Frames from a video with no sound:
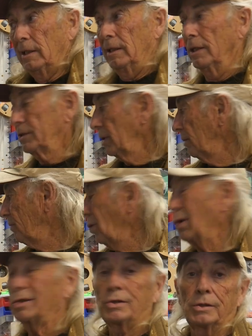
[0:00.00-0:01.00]
it's
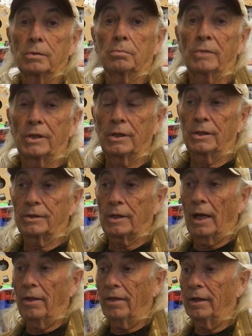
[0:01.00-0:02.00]
unfortunate because
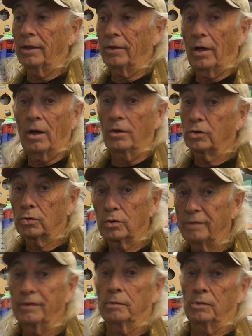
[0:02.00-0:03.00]
I think that they are
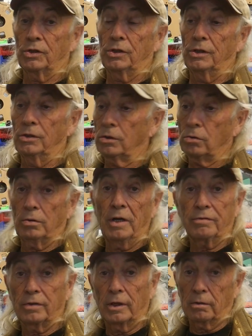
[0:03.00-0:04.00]
terrific machines,
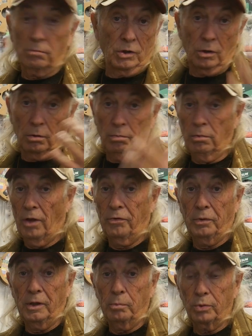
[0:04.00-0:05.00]
great for like, you know, a
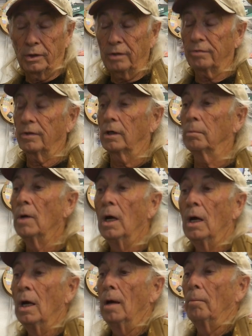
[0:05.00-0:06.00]
3D printing farm,
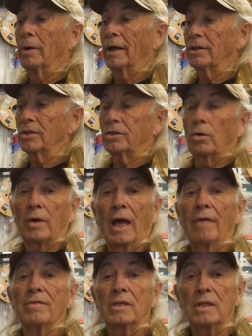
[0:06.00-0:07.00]
but I just don't
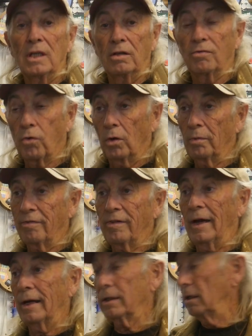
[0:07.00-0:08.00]
have the need for them. In
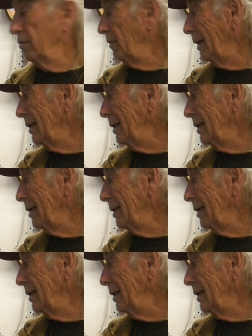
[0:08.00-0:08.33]
fact, if I